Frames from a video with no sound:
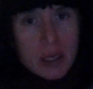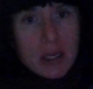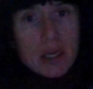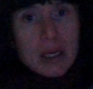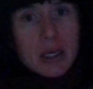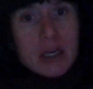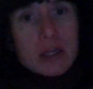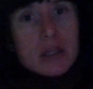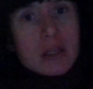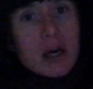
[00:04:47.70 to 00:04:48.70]

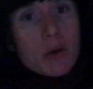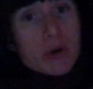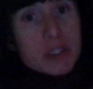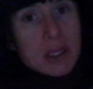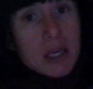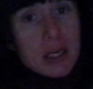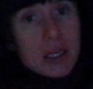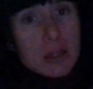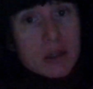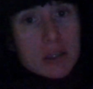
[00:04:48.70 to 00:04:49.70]
And I wasn't getting
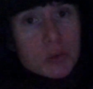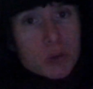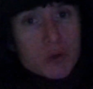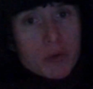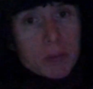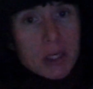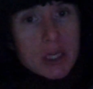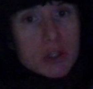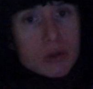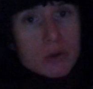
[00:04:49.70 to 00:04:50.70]
that this was from an
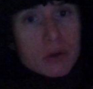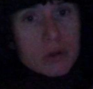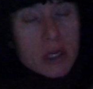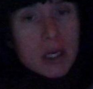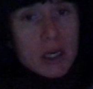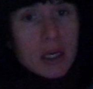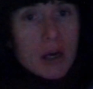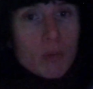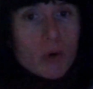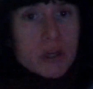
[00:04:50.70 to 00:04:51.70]
angel. And I
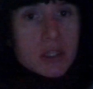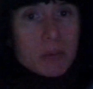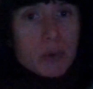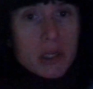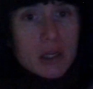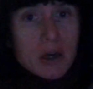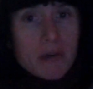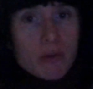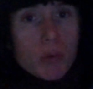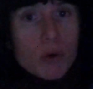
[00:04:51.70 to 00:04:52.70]
wasn't putting enough
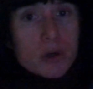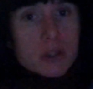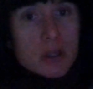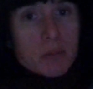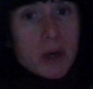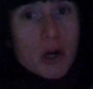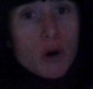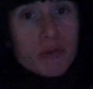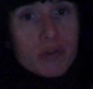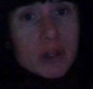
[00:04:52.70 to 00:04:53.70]
importance on my
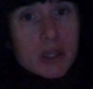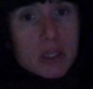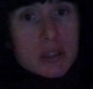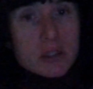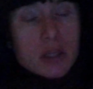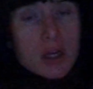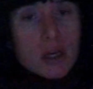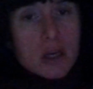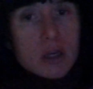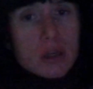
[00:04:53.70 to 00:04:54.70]
own feelings
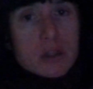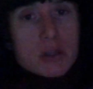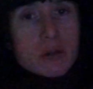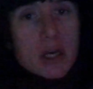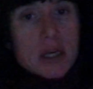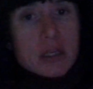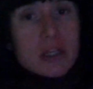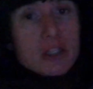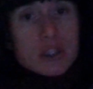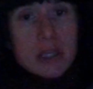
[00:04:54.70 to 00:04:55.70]
so that
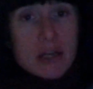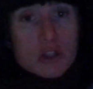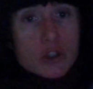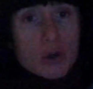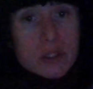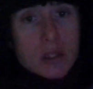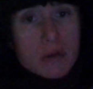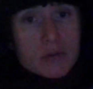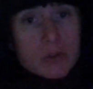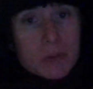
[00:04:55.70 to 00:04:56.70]
it just had to show
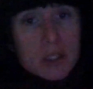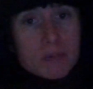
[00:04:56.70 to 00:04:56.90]
itself to me.